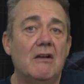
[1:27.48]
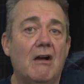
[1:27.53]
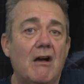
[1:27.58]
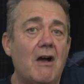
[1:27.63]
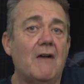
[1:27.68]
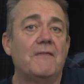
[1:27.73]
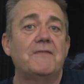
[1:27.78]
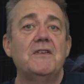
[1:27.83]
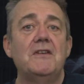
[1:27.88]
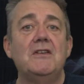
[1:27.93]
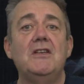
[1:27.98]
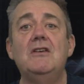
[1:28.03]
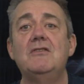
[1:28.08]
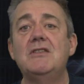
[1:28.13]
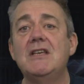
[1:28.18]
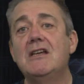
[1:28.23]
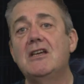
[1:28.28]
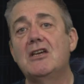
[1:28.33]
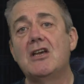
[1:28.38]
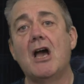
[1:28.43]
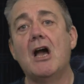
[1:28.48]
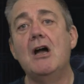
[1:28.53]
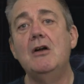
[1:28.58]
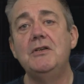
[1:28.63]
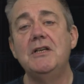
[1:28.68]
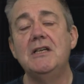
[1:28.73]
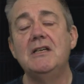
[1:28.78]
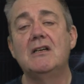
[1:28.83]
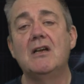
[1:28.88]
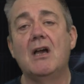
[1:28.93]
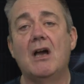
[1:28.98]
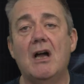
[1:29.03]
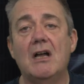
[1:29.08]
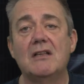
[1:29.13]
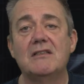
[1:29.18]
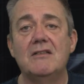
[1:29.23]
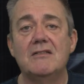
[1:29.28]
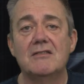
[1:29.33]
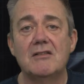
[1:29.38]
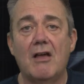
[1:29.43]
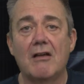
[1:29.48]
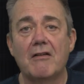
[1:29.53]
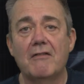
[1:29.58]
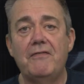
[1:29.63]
often using coding carters like